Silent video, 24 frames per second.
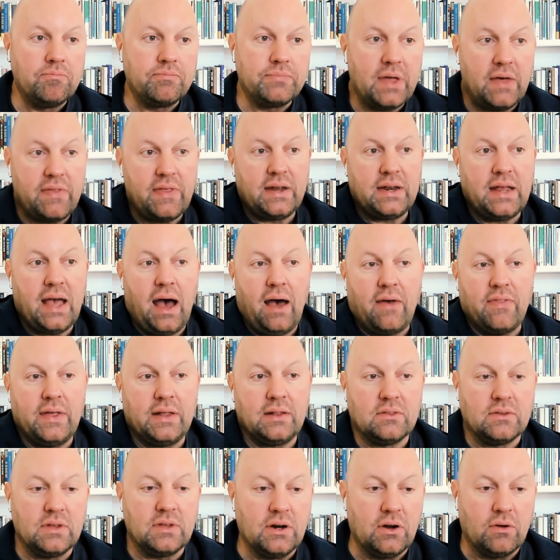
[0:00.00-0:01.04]
And then, yeah, and
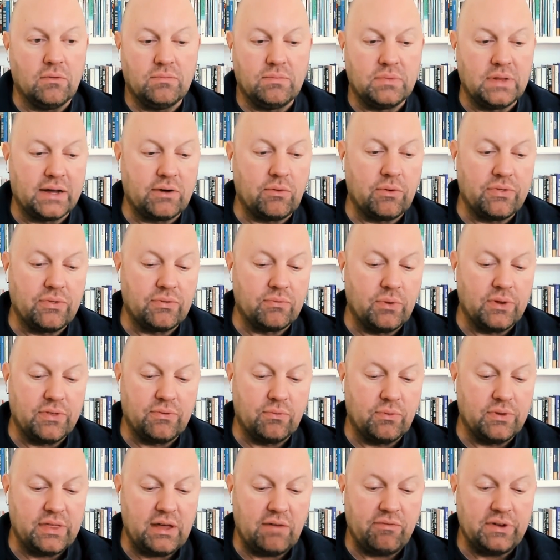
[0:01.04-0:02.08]
then, like
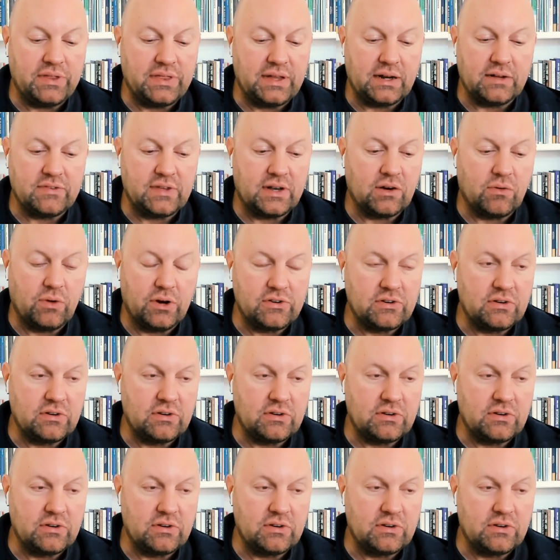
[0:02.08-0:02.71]
with everything, it's then a question